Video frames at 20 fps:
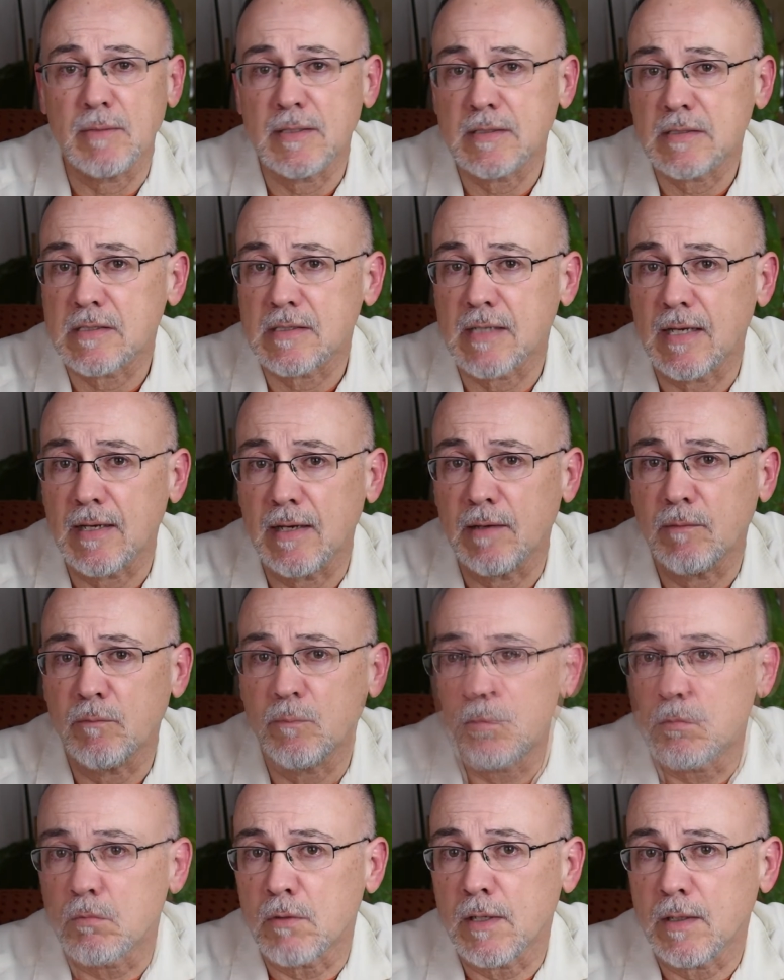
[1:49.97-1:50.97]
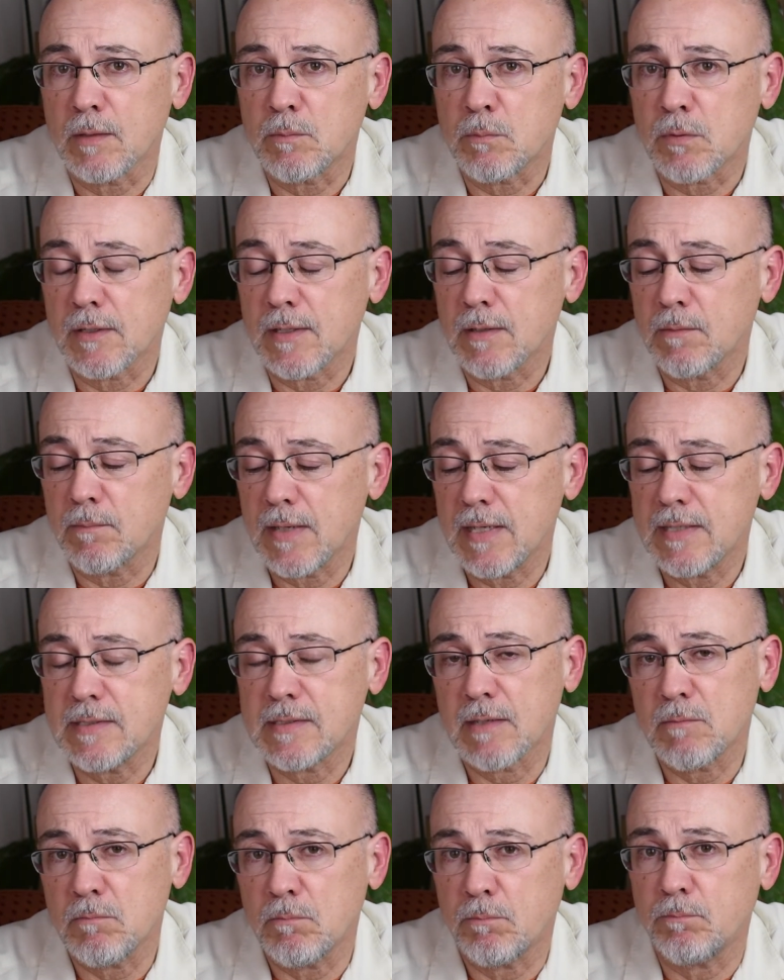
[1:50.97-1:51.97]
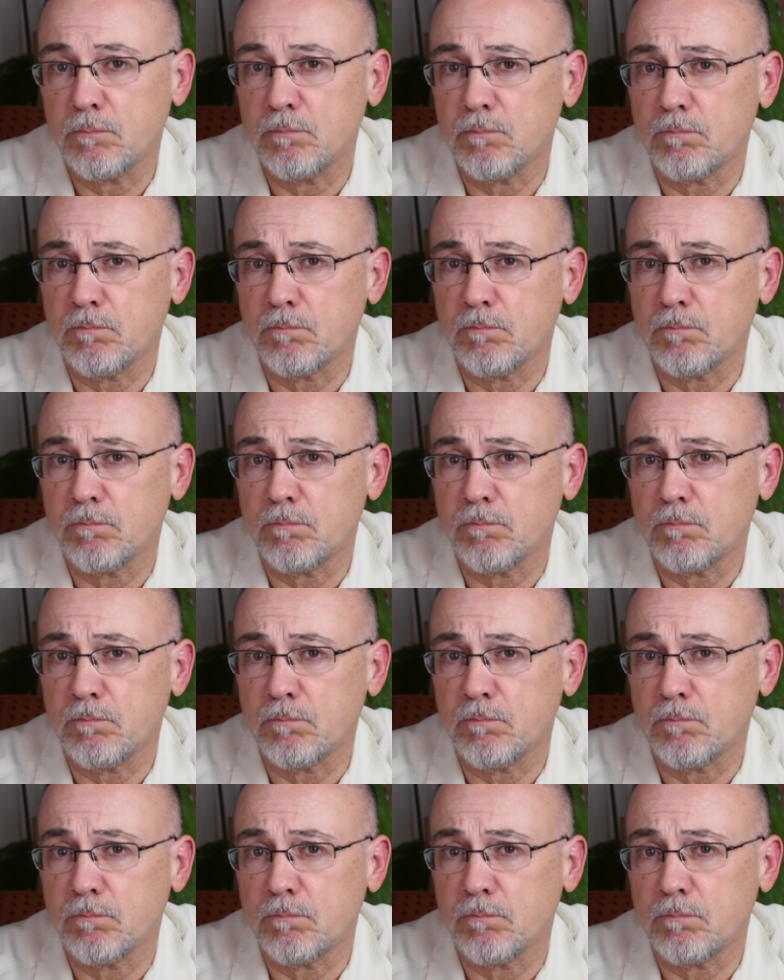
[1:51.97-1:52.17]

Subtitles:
That's really pretty amazing,